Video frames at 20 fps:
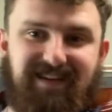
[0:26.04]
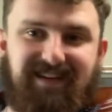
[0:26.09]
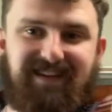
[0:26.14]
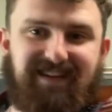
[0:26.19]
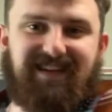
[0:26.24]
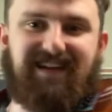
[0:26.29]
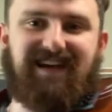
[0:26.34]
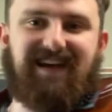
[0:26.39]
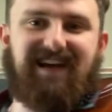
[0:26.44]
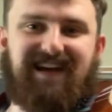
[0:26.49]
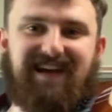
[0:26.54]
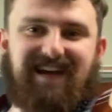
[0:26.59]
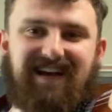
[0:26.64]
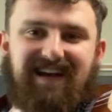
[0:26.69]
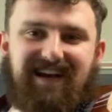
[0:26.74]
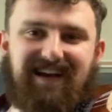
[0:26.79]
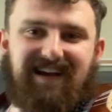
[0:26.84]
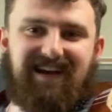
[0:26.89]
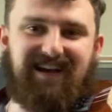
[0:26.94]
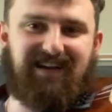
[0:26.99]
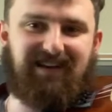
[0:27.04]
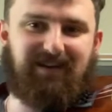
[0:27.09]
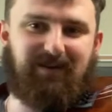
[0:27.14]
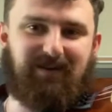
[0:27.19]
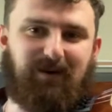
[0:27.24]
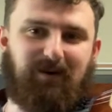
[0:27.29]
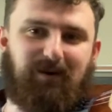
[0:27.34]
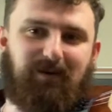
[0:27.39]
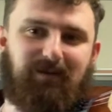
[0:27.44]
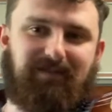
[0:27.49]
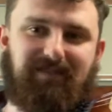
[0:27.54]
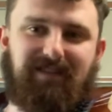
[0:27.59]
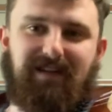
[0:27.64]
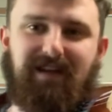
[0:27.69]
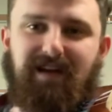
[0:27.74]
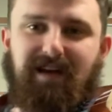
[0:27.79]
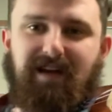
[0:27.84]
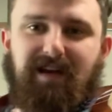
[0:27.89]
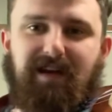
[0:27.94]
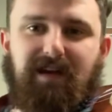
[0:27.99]
Yeah, I know.
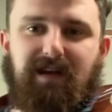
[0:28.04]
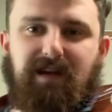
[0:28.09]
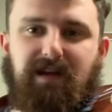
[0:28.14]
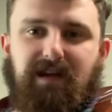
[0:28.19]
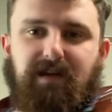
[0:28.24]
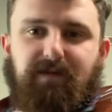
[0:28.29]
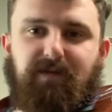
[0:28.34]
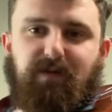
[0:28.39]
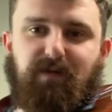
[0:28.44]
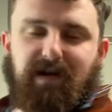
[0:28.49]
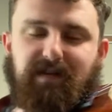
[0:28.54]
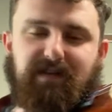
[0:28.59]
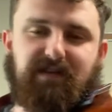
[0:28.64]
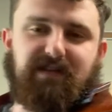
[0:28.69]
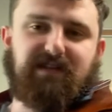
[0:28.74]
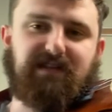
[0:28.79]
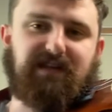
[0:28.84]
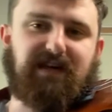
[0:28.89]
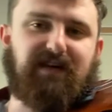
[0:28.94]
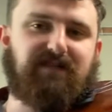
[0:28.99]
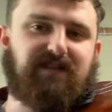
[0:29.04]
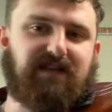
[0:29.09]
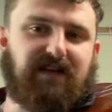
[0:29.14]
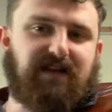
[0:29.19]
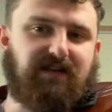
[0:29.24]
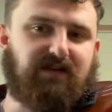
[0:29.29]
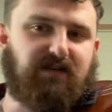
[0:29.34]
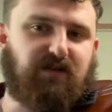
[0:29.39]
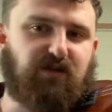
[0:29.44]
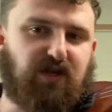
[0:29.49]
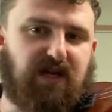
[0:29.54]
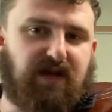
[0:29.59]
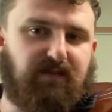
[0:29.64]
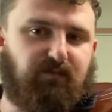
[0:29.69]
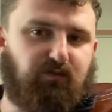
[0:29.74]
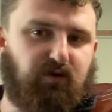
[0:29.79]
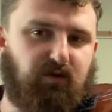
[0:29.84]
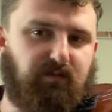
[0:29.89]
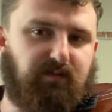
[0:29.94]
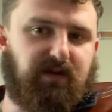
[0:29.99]
If you get this left hand in
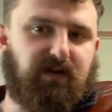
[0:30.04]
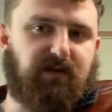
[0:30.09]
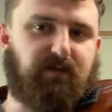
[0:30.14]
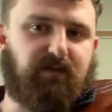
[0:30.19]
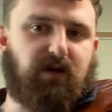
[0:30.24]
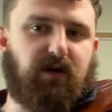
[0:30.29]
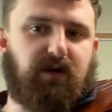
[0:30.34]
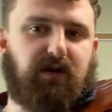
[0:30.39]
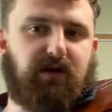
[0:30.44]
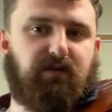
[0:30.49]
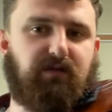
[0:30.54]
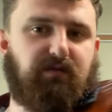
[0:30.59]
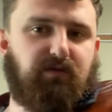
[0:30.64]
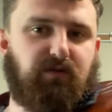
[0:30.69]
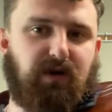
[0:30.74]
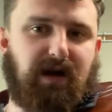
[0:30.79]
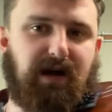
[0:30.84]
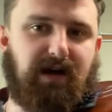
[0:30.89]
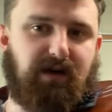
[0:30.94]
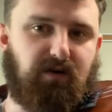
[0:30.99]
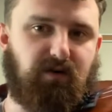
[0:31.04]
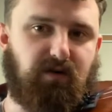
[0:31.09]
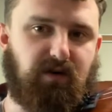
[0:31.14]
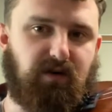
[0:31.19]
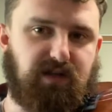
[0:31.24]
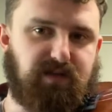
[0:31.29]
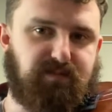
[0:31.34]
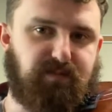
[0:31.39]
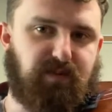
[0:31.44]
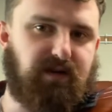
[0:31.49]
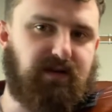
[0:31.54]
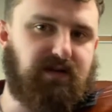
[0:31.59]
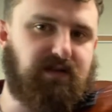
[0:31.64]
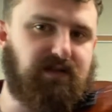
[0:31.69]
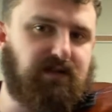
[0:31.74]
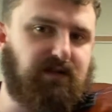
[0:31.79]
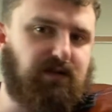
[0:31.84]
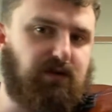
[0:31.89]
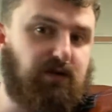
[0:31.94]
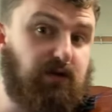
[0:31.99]
shape, we'll be cooking through hot cross
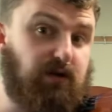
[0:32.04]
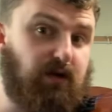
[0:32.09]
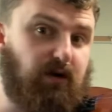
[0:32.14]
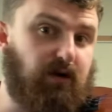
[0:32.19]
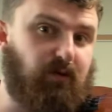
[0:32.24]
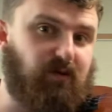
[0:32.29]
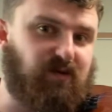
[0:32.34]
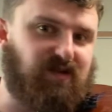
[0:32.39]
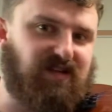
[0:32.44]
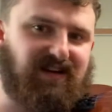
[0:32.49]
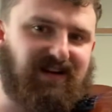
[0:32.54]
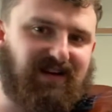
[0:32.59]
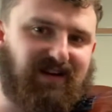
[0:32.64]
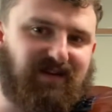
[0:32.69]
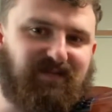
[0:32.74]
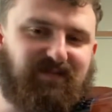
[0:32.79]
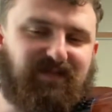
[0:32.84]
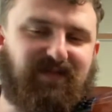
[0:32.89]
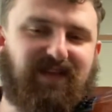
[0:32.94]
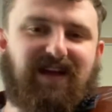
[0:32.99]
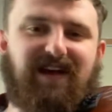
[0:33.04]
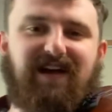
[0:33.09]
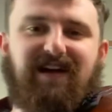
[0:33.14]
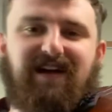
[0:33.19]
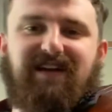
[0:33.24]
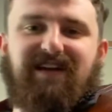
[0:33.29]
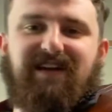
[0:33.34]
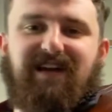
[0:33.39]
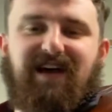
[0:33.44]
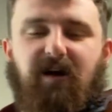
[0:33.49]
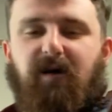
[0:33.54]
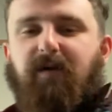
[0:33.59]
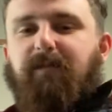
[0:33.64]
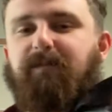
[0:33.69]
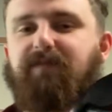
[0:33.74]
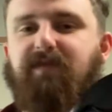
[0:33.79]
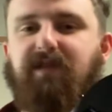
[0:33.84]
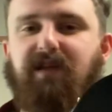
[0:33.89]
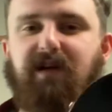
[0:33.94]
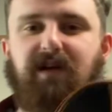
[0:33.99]
buns in no time. Now,
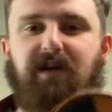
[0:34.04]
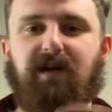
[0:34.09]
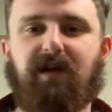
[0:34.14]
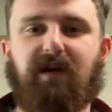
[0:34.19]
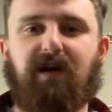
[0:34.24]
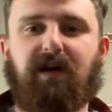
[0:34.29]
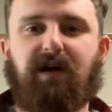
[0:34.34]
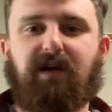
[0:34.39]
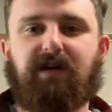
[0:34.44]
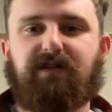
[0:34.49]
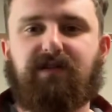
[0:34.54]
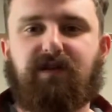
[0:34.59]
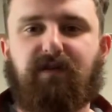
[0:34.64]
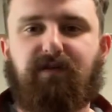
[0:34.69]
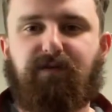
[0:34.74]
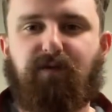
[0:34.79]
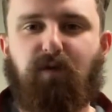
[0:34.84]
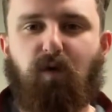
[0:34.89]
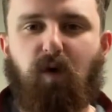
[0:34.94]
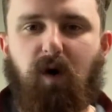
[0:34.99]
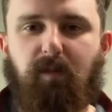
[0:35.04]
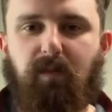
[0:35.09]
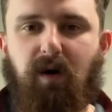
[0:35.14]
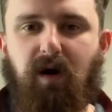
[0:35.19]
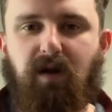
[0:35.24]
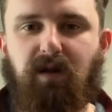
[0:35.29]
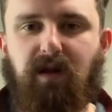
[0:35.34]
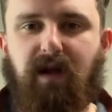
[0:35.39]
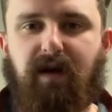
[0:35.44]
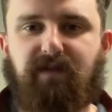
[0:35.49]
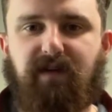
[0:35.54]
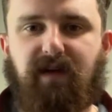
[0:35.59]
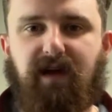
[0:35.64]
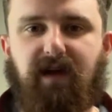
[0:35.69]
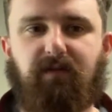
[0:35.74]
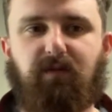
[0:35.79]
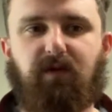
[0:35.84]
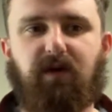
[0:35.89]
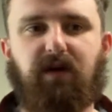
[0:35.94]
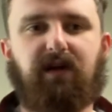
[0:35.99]
to form our left
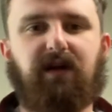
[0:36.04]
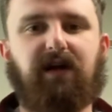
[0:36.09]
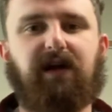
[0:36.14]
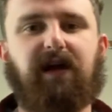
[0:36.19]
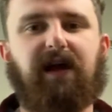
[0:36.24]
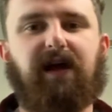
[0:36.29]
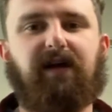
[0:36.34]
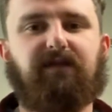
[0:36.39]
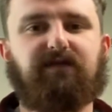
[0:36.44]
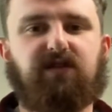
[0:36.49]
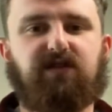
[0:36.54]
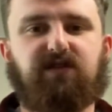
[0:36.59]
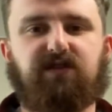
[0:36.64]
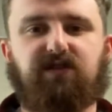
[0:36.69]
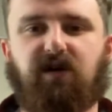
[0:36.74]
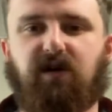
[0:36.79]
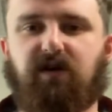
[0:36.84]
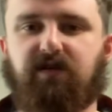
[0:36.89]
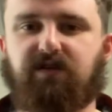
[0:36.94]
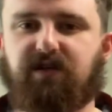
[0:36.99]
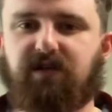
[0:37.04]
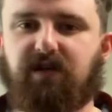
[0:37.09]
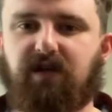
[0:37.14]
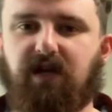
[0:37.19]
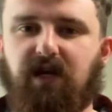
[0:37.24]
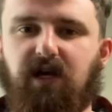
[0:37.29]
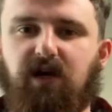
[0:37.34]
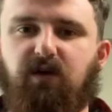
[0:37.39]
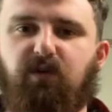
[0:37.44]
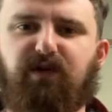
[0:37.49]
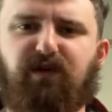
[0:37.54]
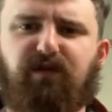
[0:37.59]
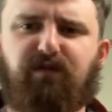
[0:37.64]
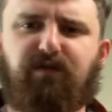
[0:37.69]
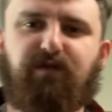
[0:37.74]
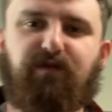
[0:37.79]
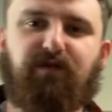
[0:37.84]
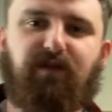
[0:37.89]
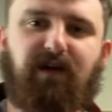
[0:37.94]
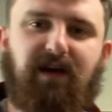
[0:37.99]
hand, we're gonna have to start with a
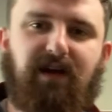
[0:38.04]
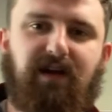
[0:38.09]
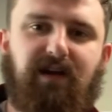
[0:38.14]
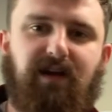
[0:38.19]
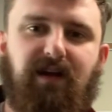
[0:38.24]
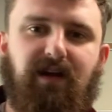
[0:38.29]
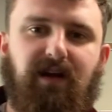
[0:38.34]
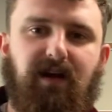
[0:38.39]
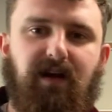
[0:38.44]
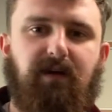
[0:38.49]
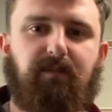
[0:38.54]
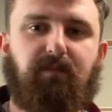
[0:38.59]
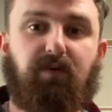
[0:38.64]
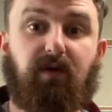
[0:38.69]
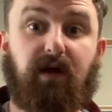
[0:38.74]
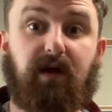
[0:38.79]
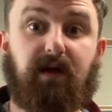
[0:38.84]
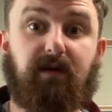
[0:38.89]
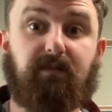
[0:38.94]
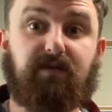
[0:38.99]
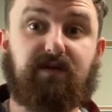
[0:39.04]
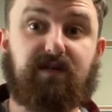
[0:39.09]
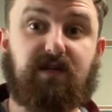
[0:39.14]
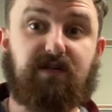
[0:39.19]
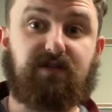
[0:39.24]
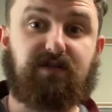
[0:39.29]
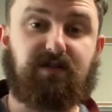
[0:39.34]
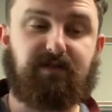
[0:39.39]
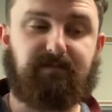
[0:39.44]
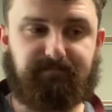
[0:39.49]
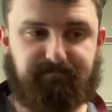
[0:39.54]
fake playing position.